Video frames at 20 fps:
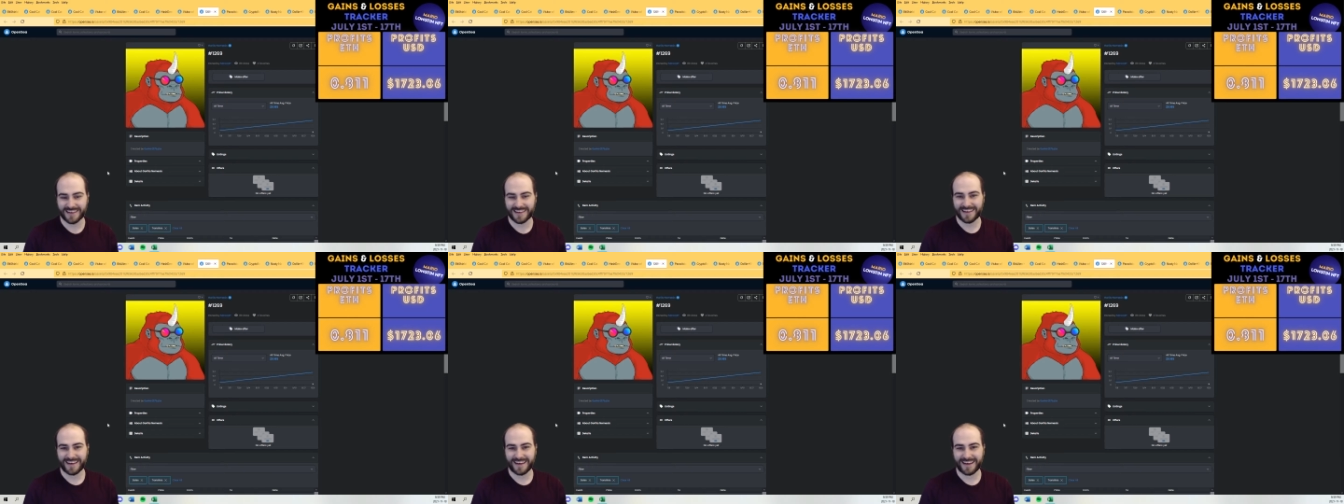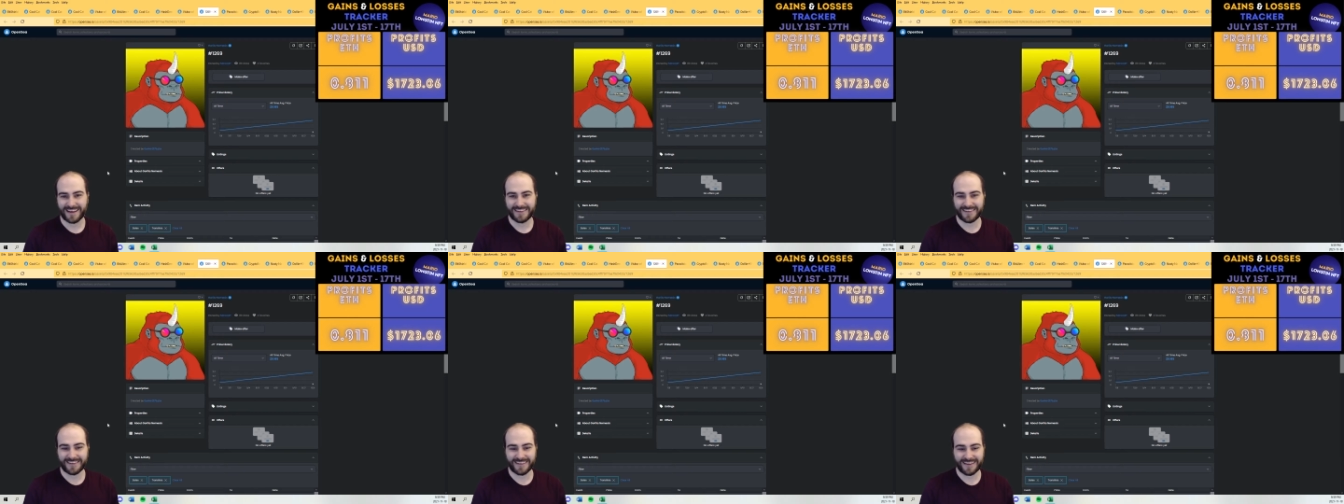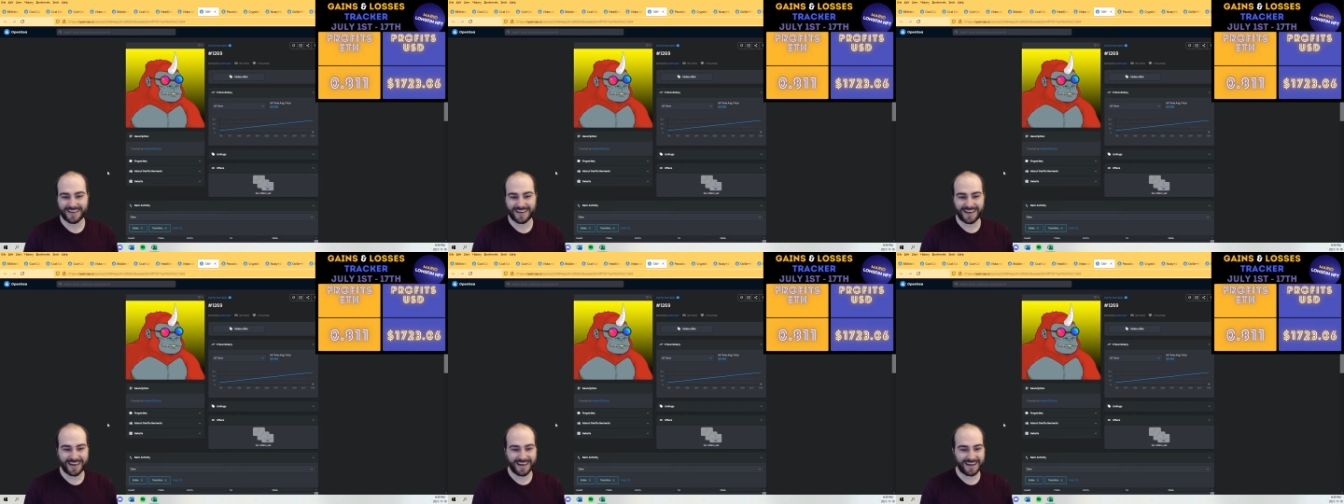and
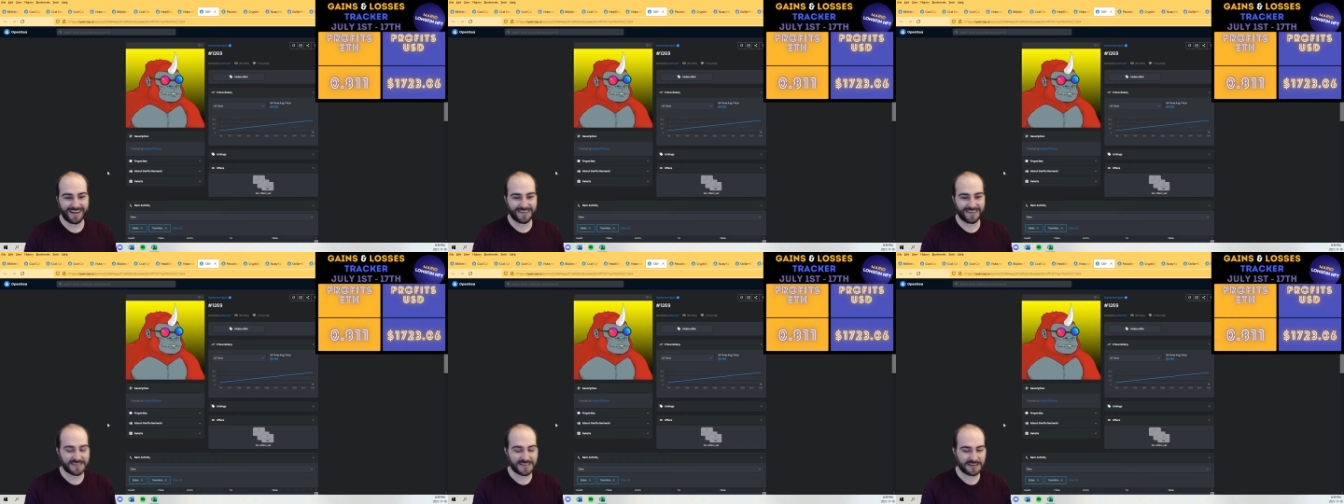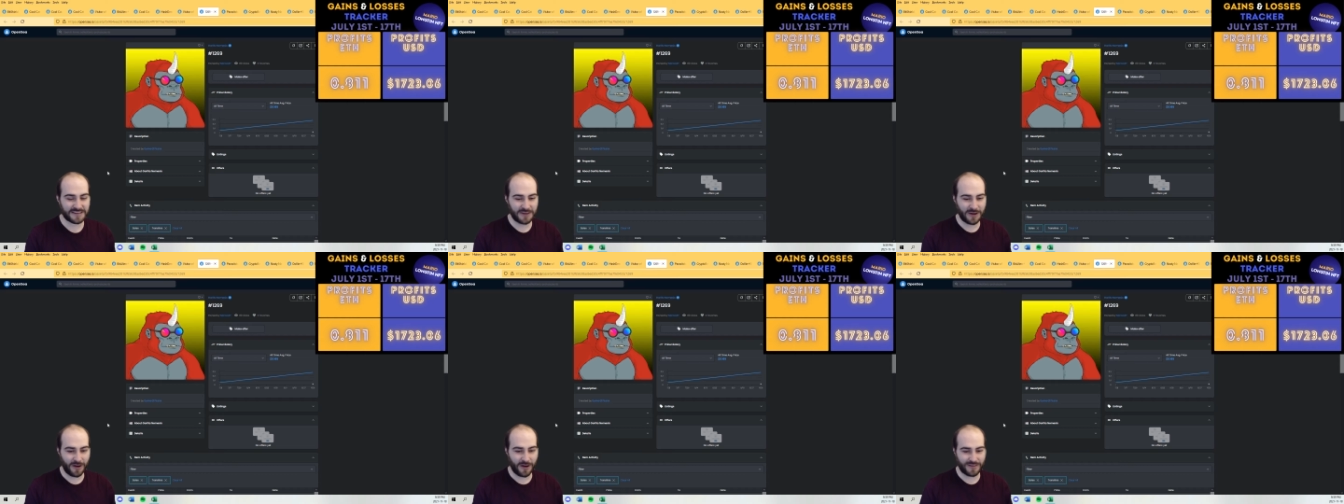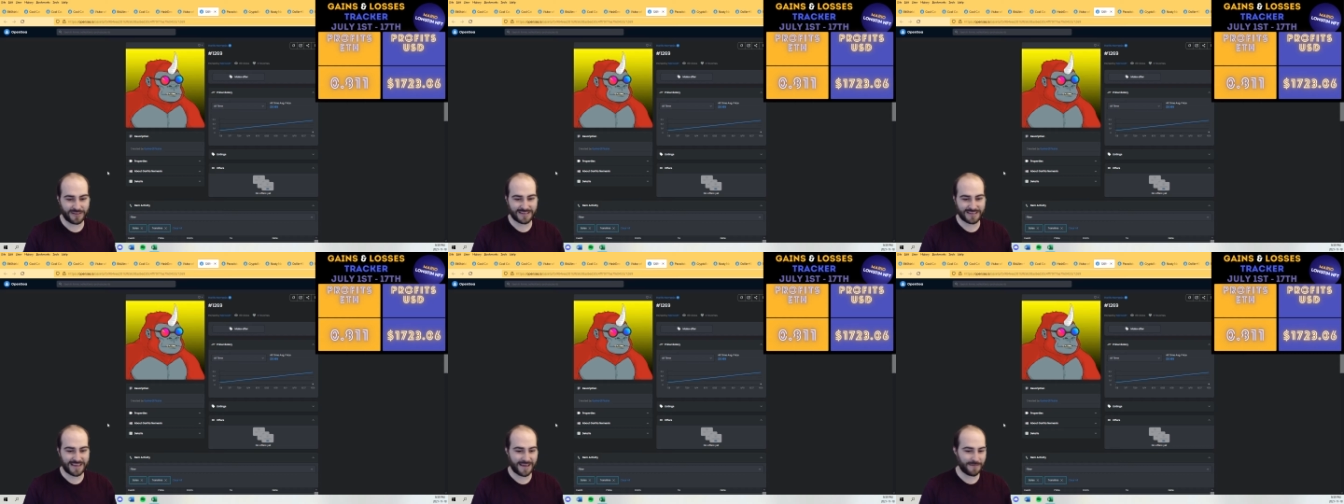I was like, "No, this
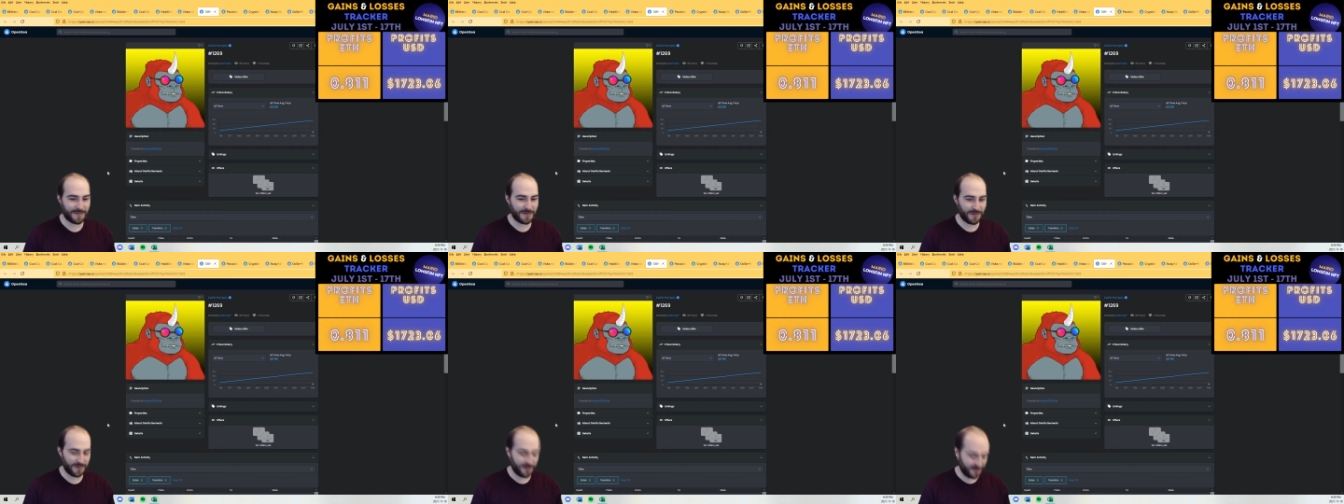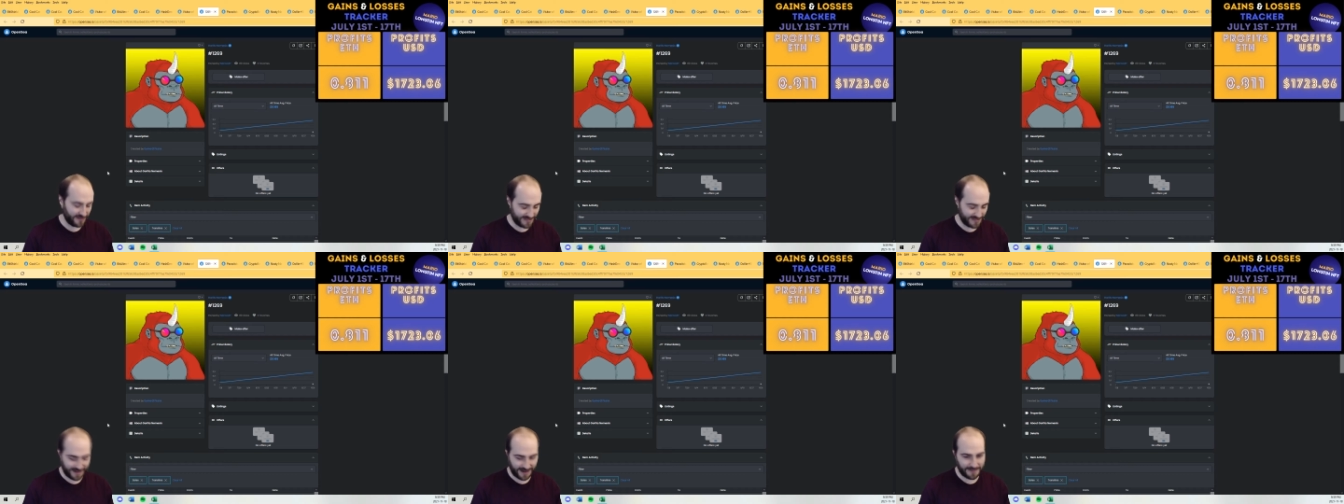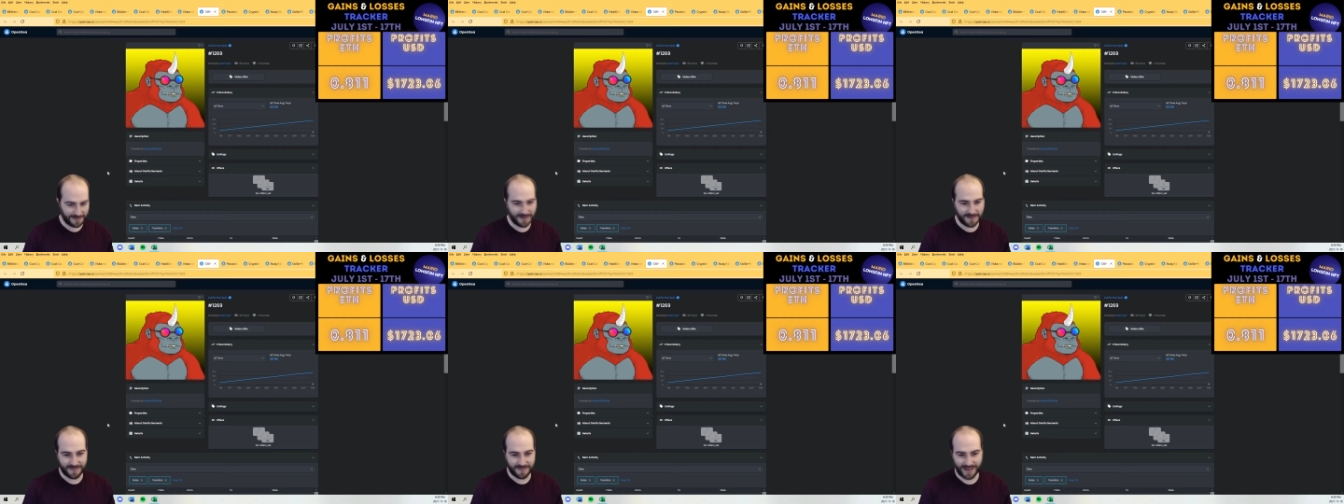can't be real. It's got to be a
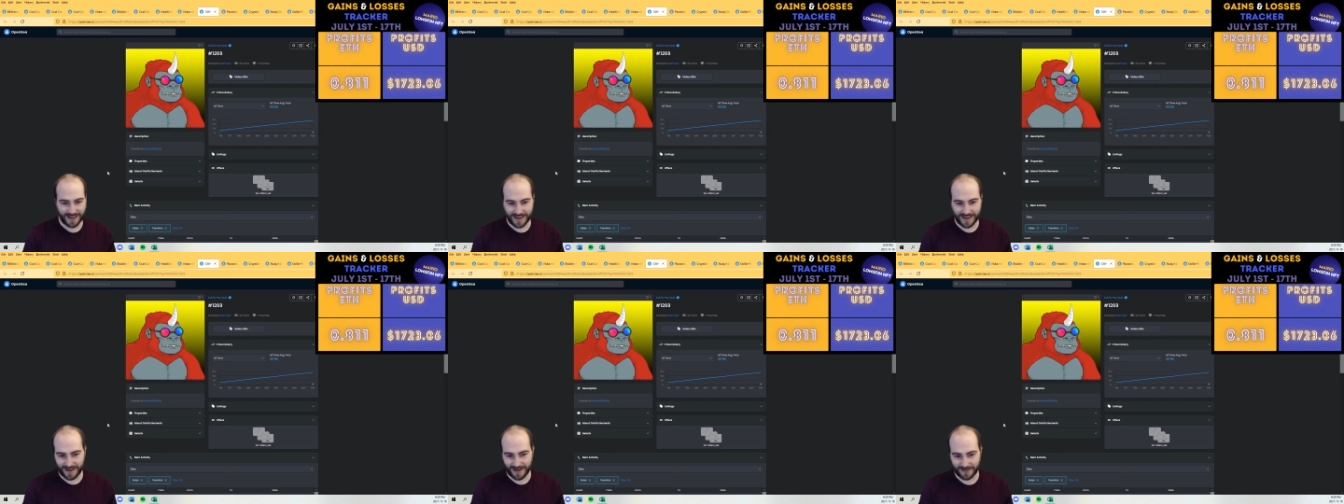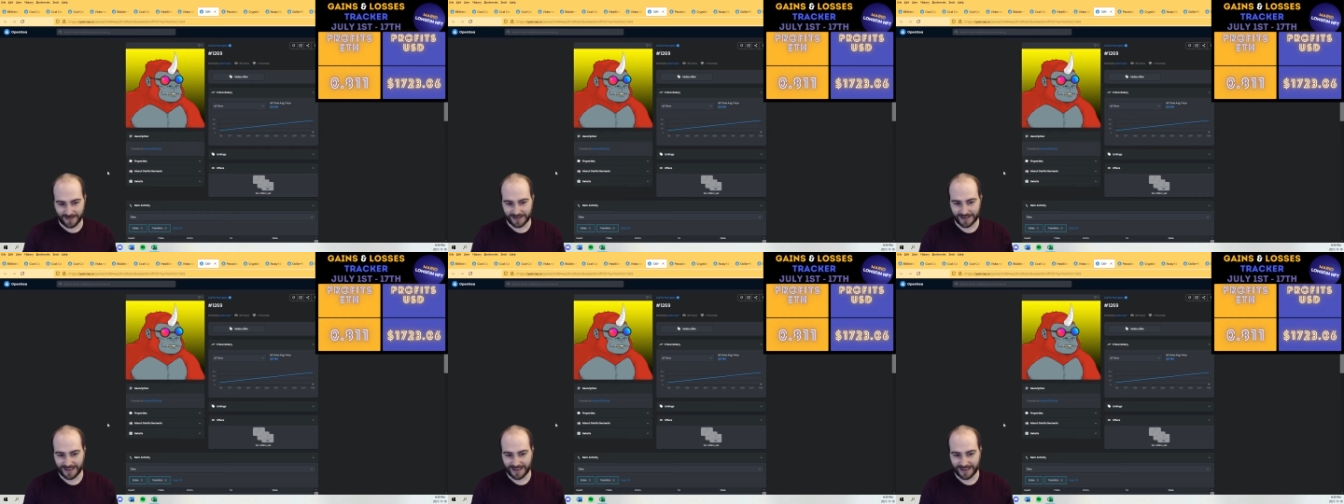fake account."